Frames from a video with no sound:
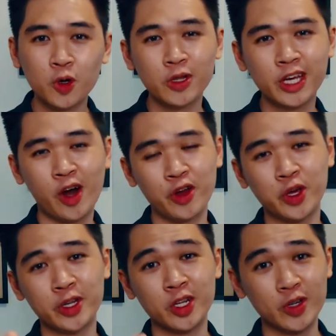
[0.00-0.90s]
only are you
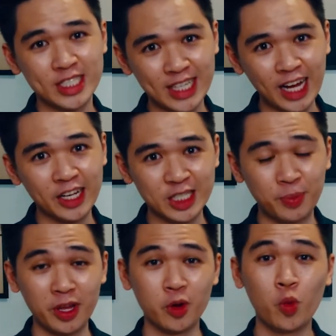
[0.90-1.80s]
going to look stylish,
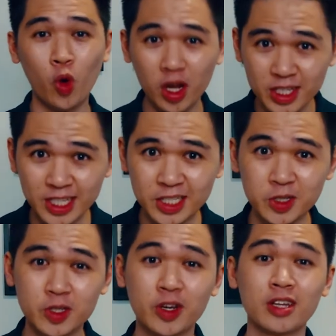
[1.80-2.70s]
but your wallet is
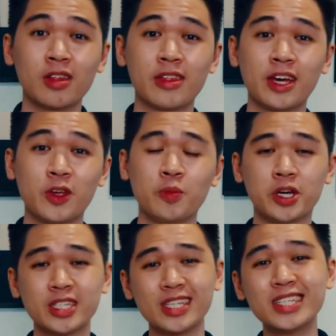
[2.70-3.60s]
also going to thank you
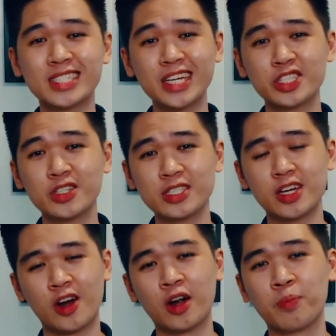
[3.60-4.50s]
because essentials
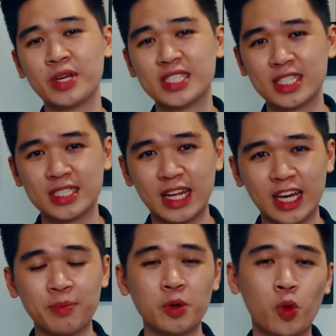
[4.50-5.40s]
are pieces that
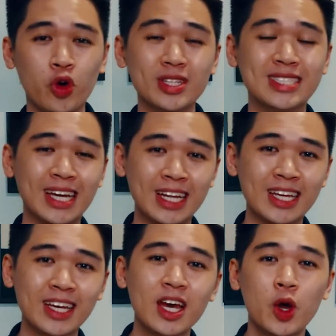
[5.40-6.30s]
can be worn
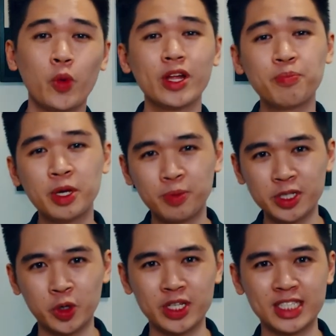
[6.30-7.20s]
daily without people
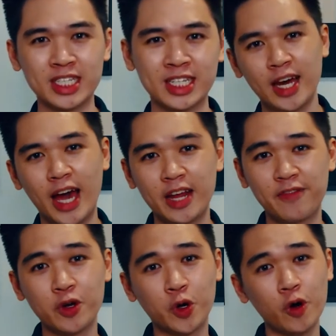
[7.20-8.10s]
noticing. And if
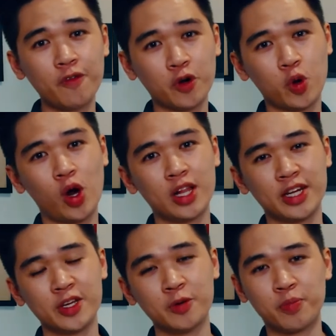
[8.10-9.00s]
you go for quality,
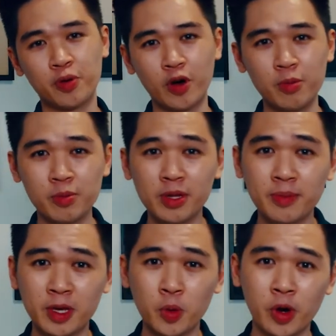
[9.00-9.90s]
you'll probably
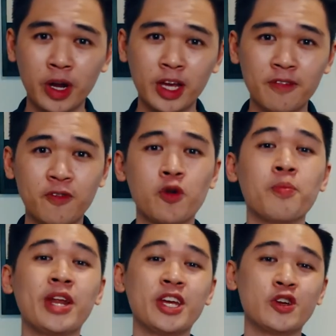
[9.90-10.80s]
be wearing it for
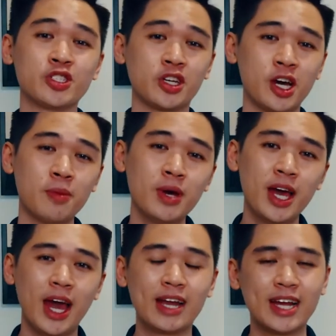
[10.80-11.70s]
many years to come,
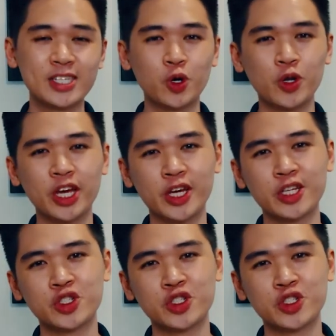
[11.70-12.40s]
and that's only going to